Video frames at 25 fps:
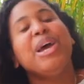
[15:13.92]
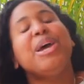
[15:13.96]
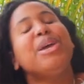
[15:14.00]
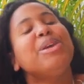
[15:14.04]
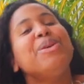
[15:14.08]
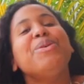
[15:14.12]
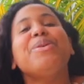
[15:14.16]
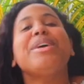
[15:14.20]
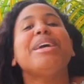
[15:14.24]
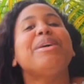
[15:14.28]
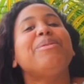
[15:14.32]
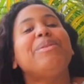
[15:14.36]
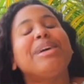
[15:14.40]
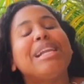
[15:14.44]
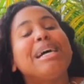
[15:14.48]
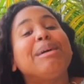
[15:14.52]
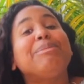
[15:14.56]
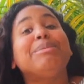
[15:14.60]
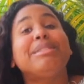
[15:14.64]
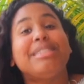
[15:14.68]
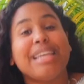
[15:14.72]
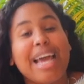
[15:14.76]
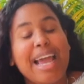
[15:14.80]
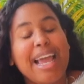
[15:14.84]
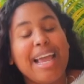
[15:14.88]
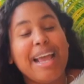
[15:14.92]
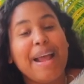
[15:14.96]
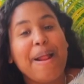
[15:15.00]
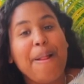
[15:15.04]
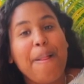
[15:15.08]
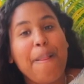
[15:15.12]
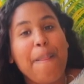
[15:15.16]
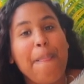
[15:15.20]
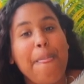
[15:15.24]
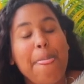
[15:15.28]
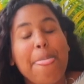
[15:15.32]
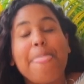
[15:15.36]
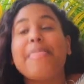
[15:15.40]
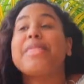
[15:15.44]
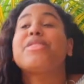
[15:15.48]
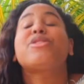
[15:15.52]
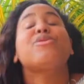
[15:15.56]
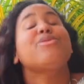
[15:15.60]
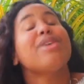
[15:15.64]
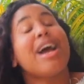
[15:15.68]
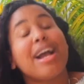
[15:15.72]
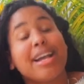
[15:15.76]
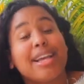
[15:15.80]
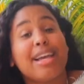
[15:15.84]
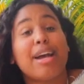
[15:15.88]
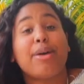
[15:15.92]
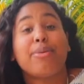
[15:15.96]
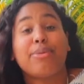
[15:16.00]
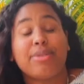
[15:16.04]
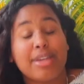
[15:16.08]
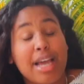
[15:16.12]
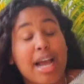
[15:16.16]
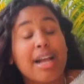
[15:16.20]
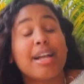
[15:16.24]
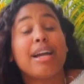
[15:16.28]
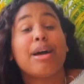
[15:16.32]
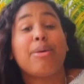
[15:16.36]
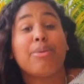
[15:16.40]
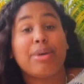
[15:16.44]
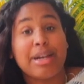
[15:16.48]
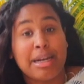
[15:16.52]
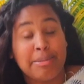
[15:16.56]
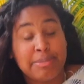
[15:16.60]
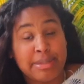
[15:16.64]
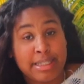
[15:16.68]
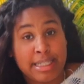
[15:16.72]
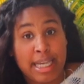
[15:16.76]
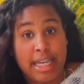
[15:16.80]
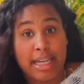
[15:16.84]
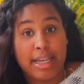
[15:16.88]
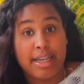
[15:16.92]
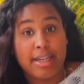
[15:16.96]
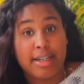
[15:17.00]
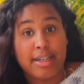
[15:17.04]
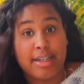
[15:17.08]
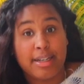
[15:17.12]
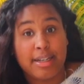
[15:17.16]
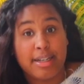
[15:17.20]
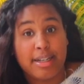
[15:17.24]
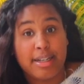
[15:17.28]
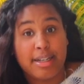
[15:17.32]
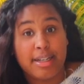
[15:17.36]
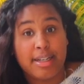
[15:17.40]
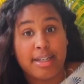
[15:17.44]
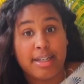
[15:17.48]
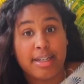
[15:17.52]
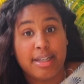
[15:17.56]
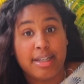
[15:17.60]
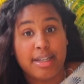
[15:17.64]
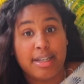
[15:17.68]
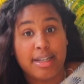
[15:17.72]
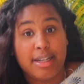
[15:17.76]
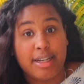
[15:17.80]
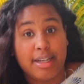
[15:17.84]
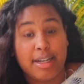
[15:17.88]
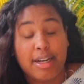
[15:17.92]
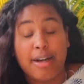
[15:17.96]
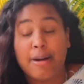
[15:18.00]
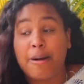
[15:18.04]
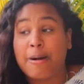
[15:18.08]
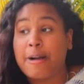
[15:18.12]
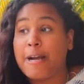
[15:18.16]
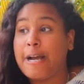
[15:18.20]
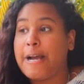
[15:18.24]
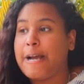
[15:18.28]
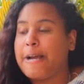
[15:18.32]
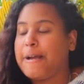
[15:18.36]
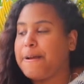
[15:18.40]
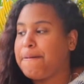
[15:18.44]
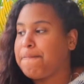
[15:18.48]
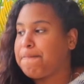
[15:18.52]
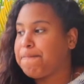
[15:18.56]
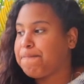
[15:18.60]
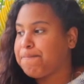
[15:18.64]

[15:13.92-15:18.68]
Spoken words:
You get what I'm saying? Do y'all got what I'm saying? Okay?